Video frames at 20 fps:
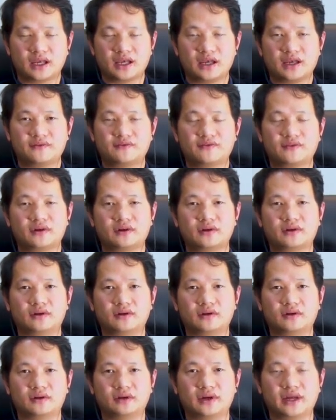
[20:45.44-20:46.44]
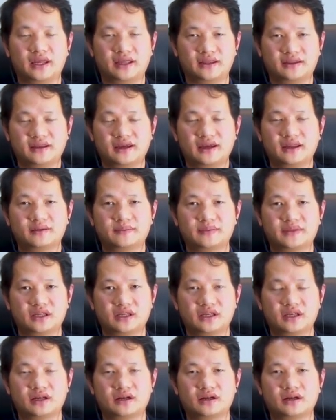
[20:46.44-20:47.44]
have at the end of the
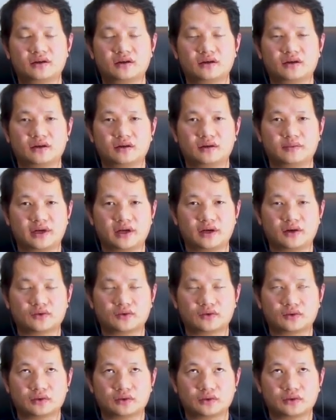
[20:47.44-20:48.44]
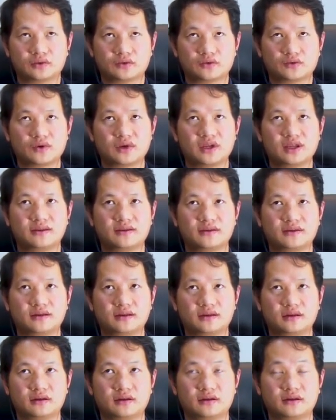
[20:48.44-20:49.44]
year about
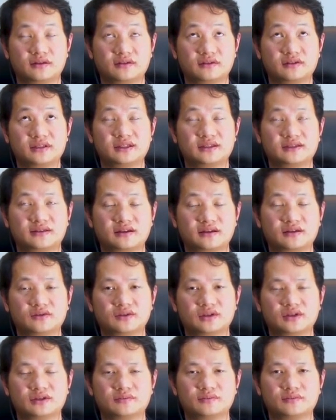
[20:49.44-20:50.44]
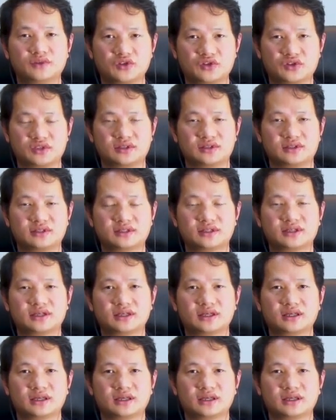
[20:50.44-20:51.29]
30,000 merchants.